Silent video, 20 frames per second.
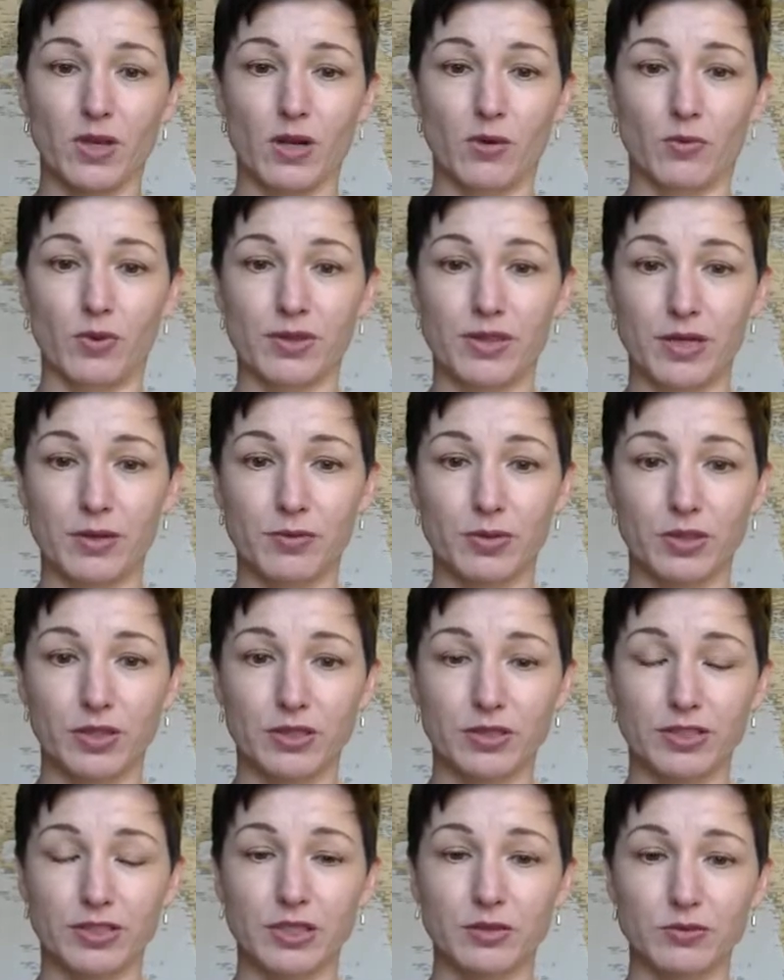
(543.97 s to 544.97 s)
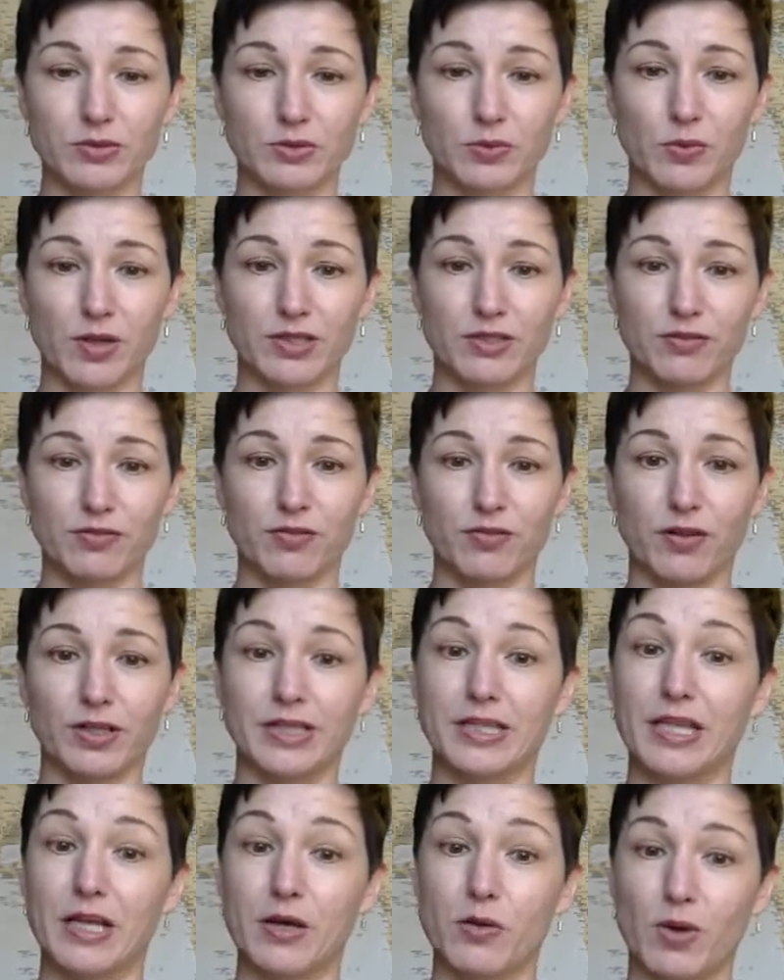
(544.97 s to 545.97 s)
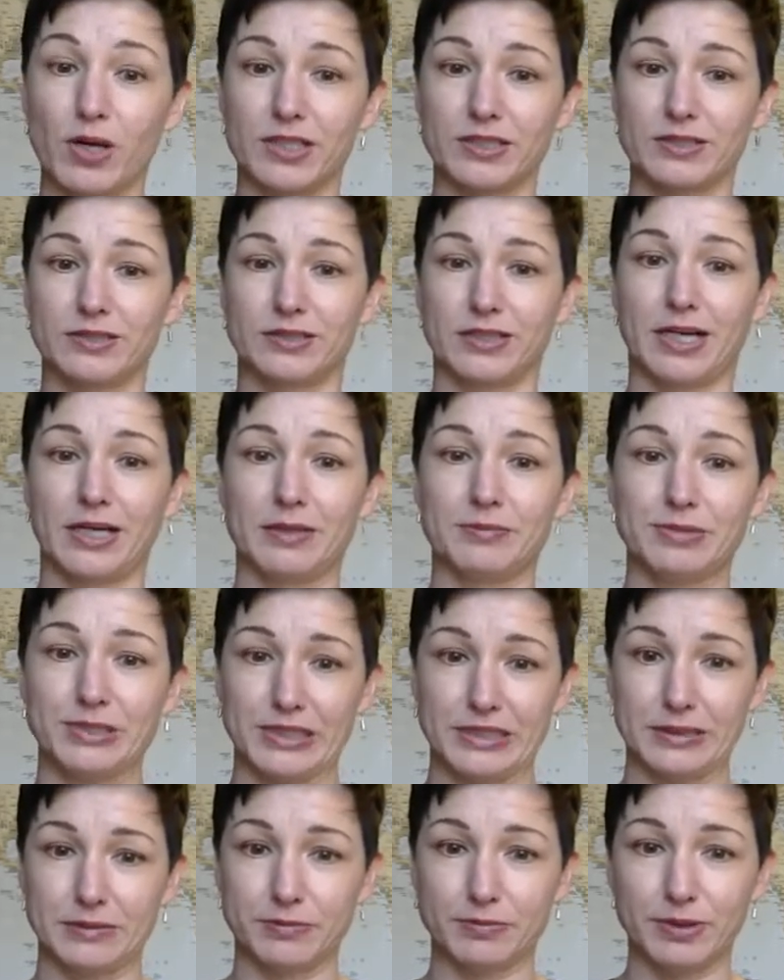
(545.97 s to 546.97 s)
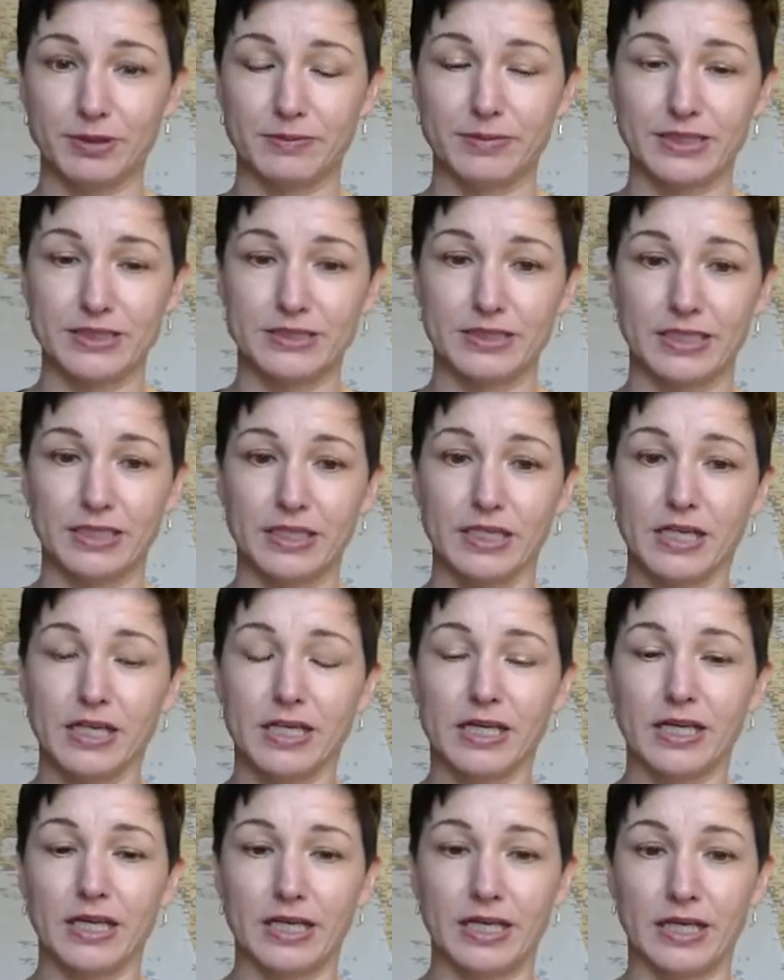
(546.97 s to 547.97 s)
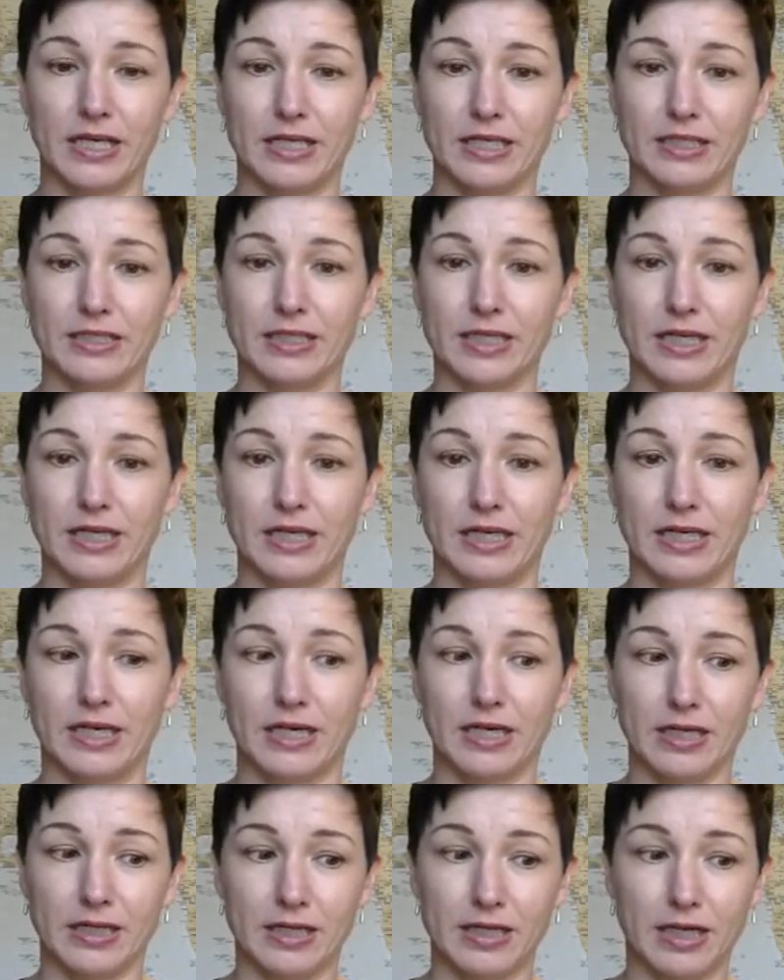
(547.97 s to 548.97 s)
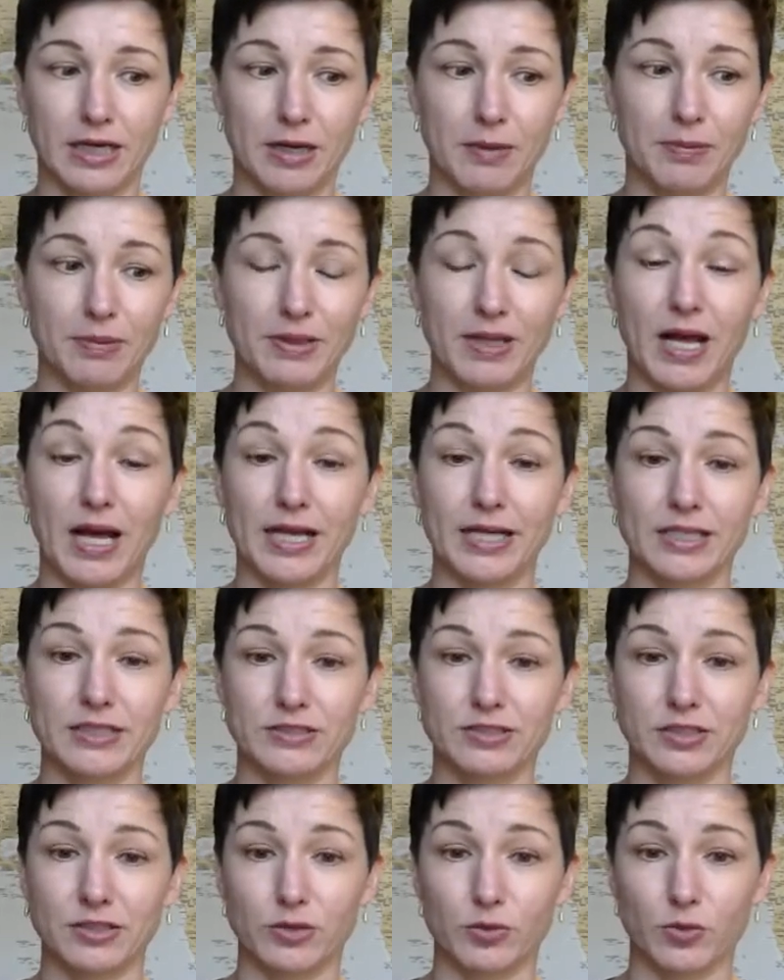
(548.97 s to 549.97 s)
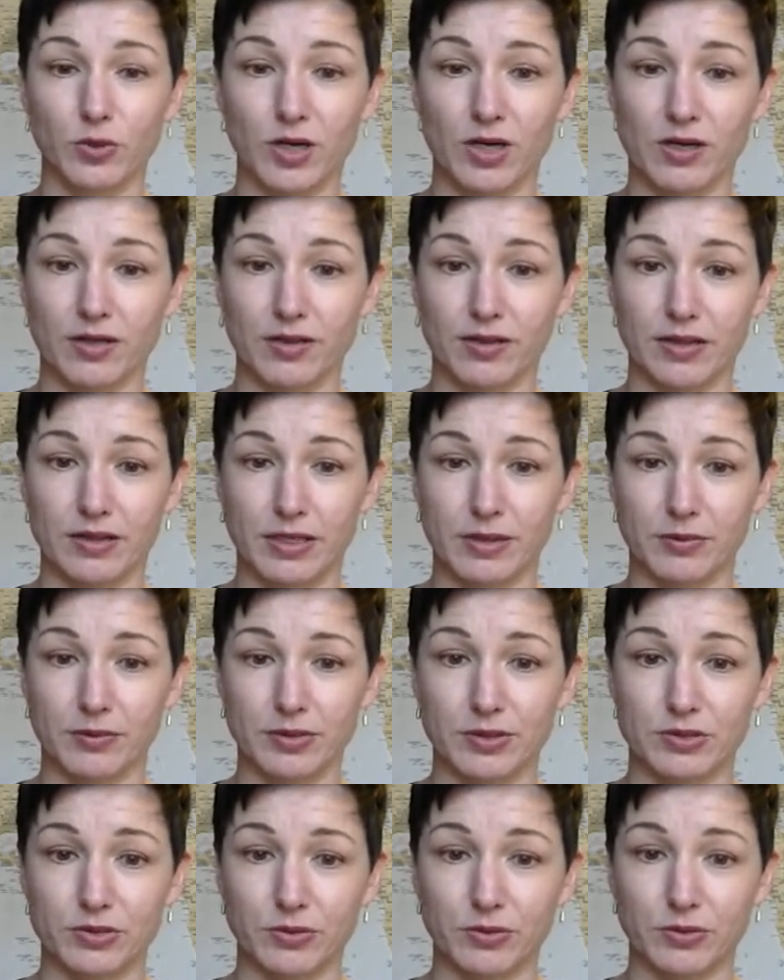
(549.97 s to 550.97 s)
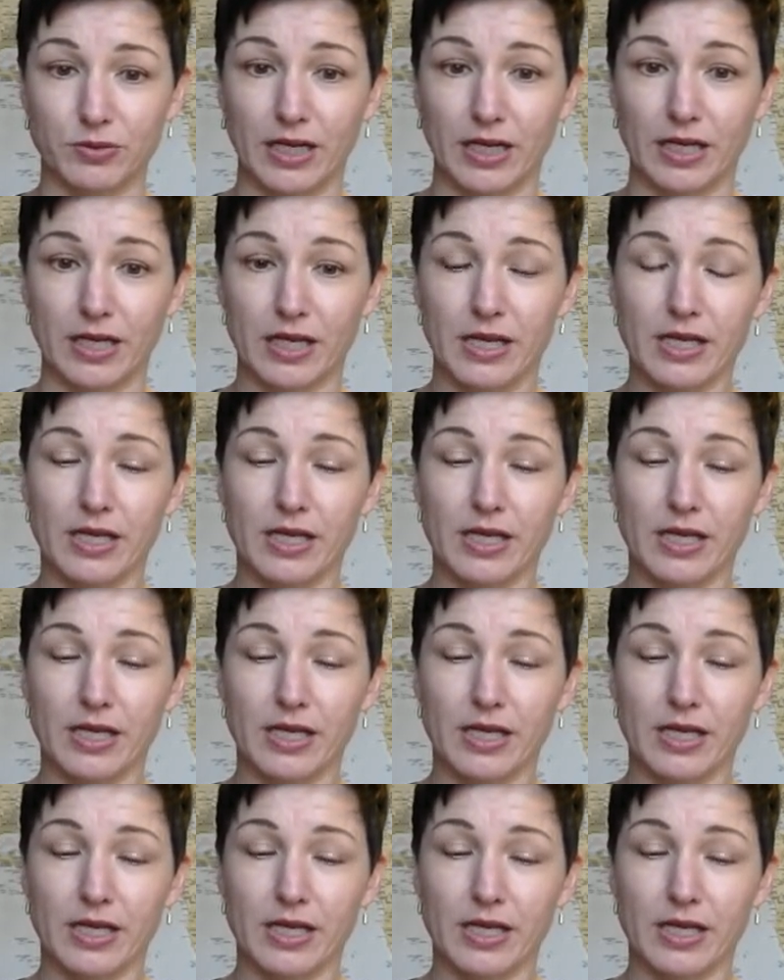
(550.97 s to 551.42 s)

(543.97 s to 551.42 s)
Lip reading: What they were learning was wonderful, and they wanted time to implement it and apply it to the work that they were doing.